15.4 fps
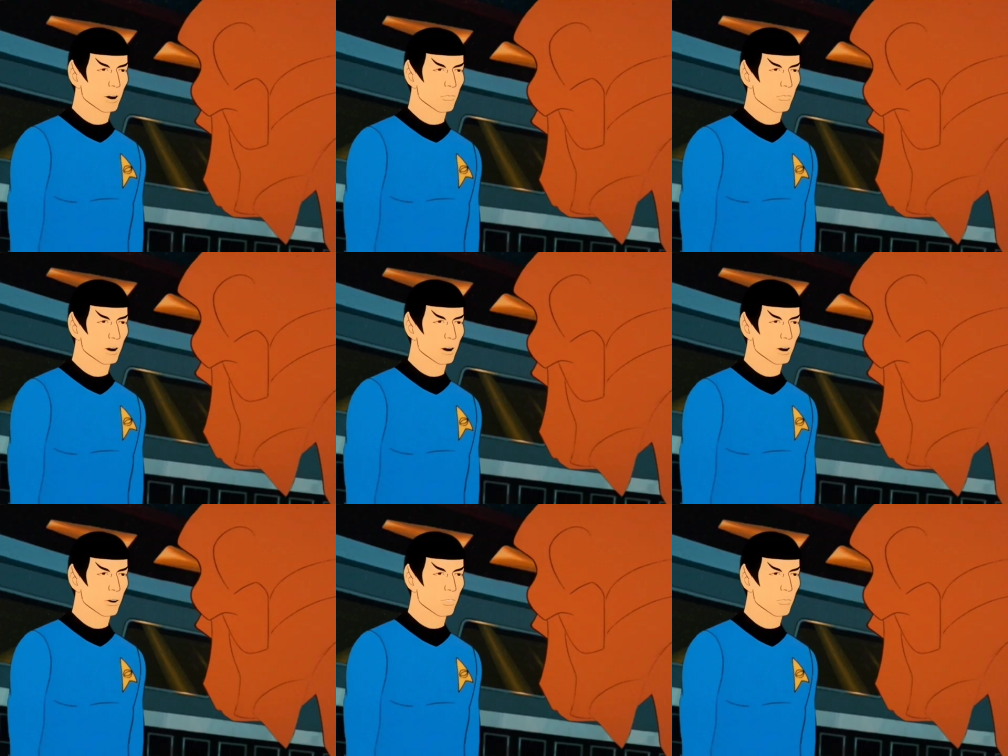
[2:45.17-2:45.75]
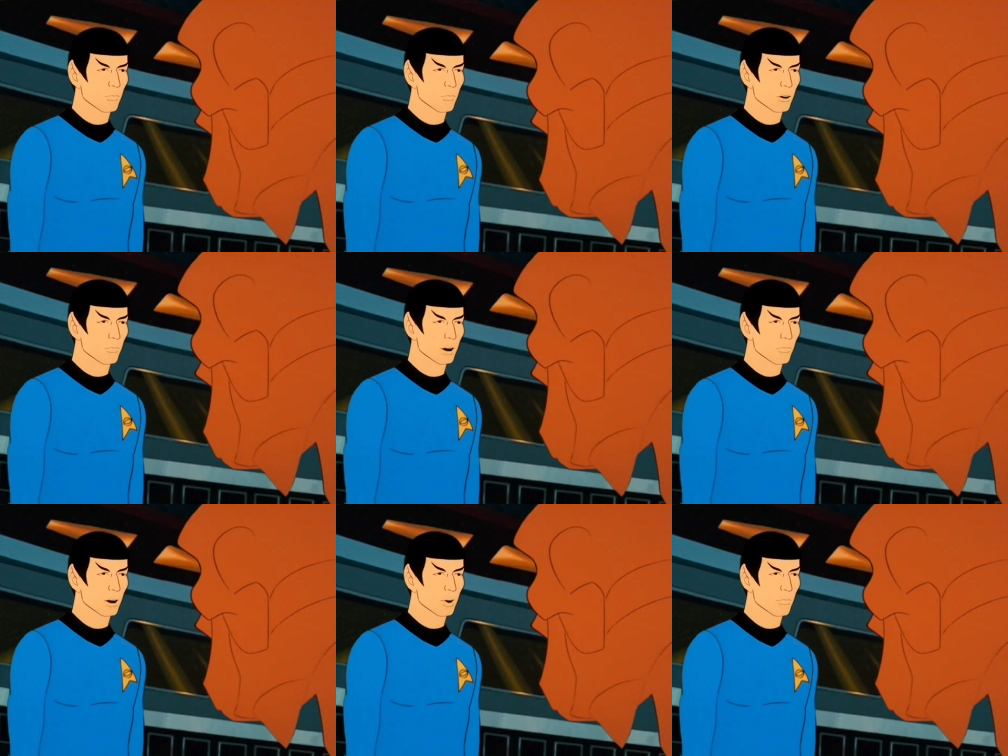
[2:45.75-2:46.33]
the feelings of
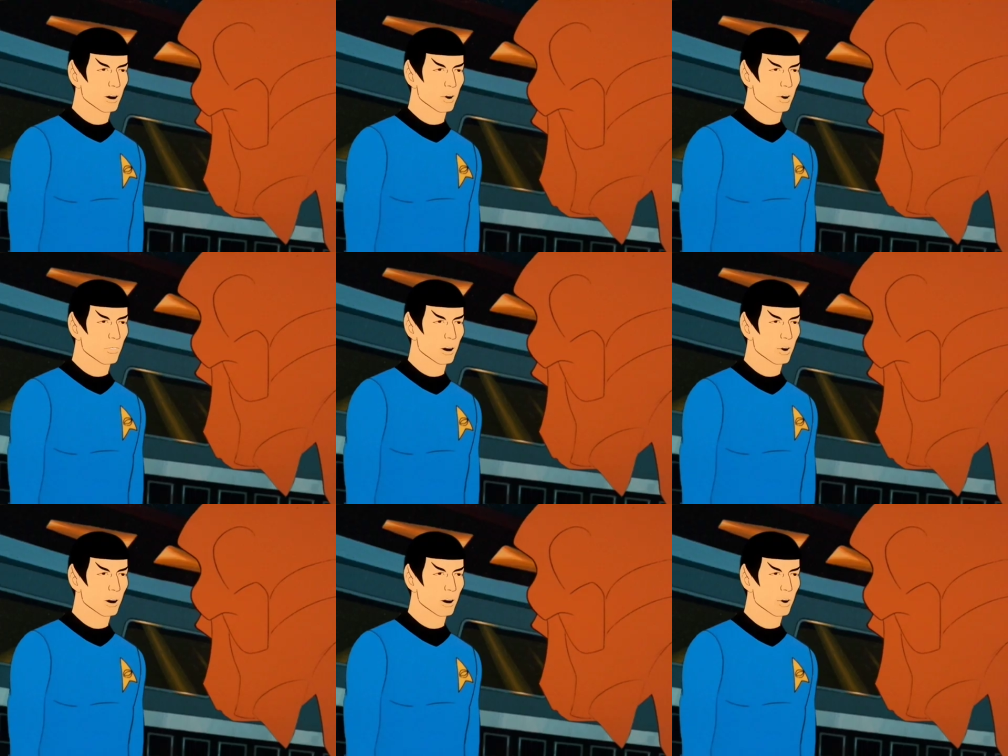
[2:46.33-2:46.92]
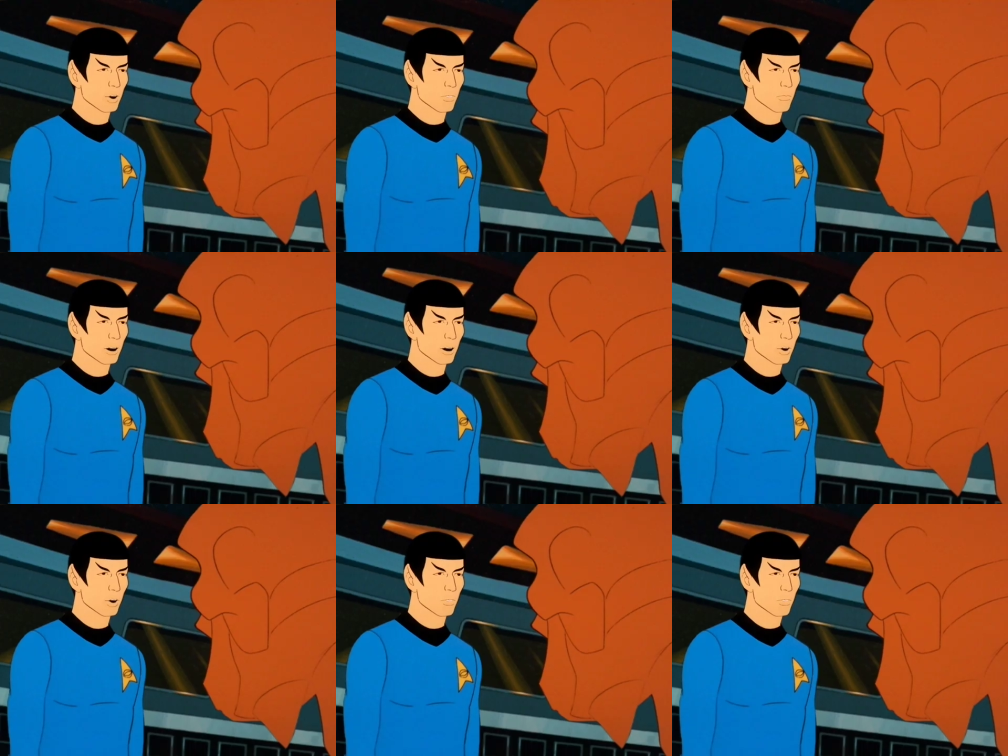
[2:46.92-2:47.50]
the more powerful
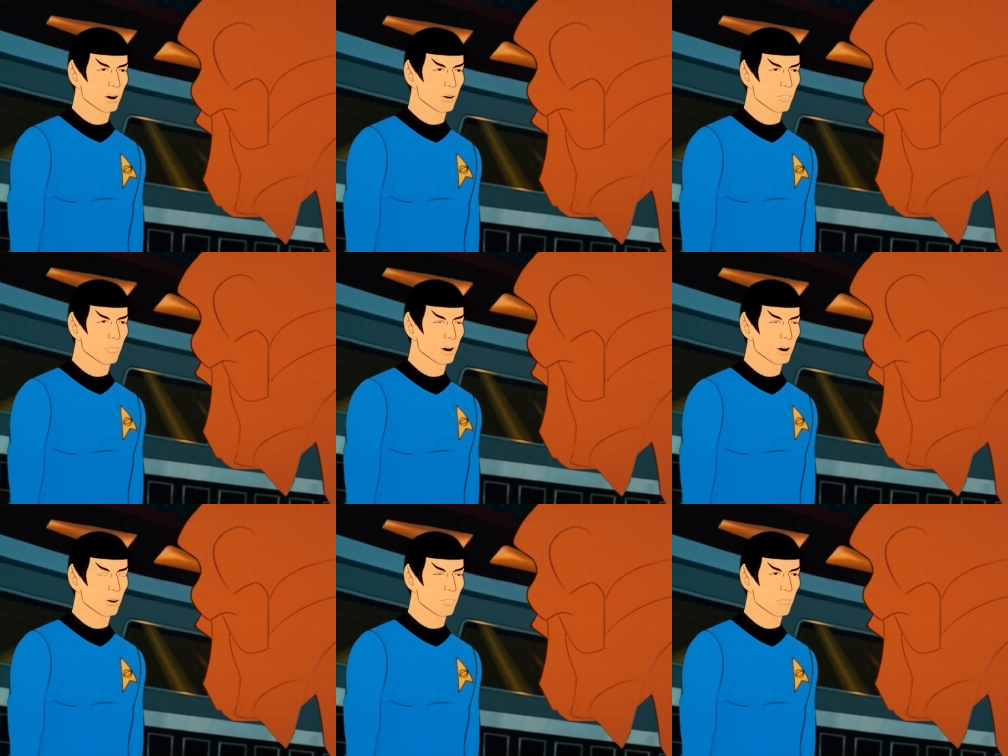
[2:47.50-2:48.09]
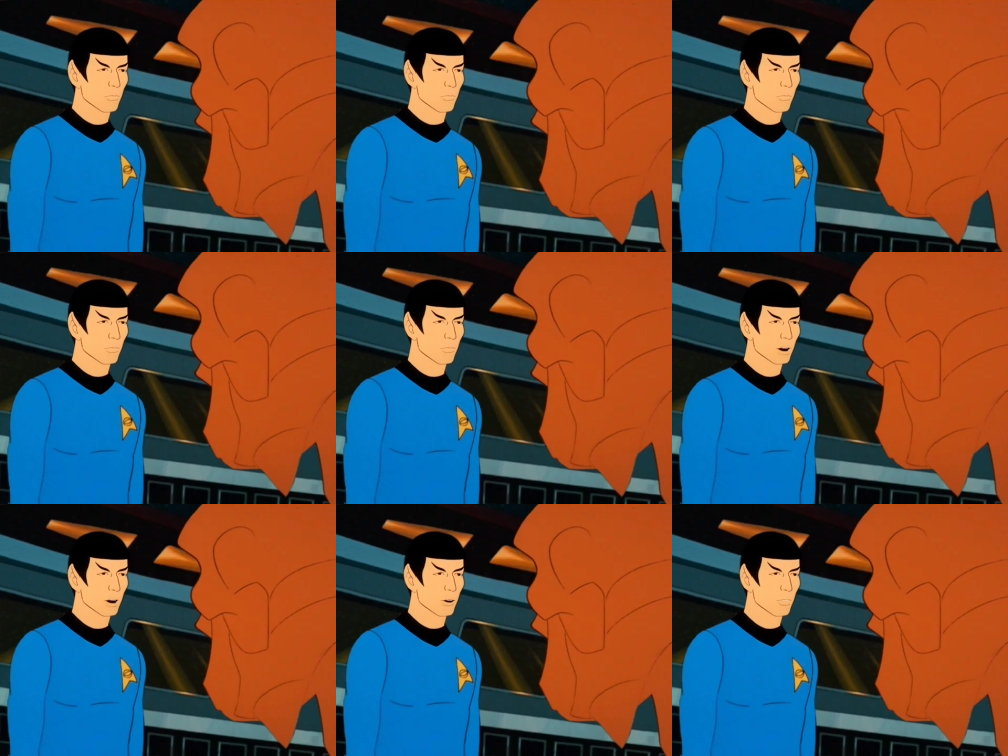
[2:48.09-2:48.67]
sharp-toothed inmates.
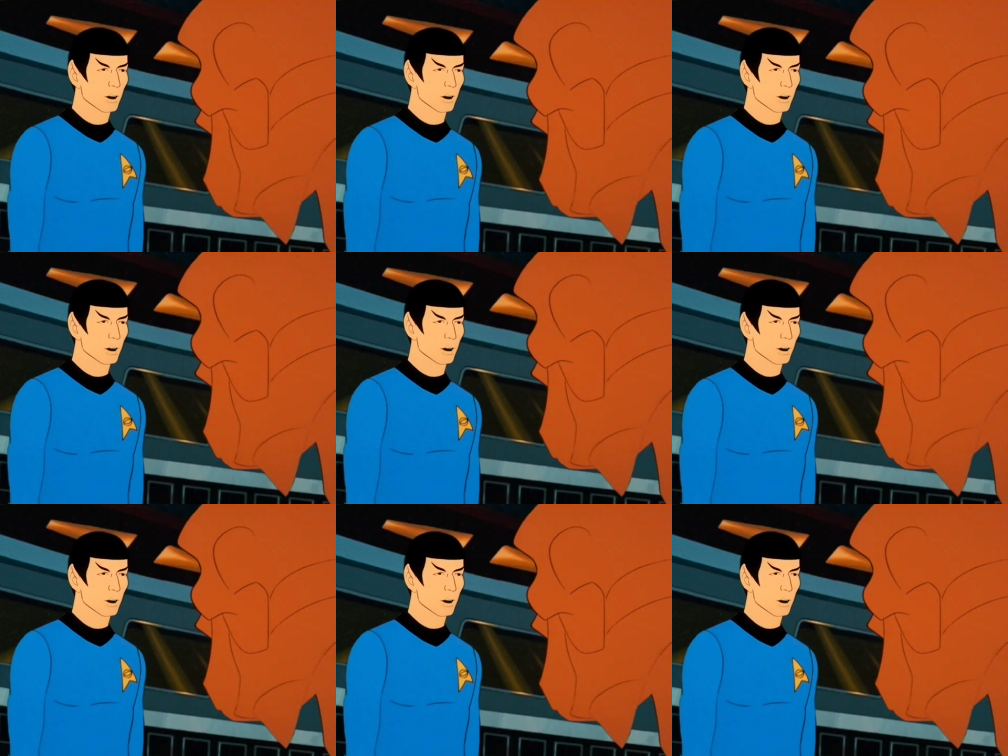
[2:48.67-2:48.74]
Their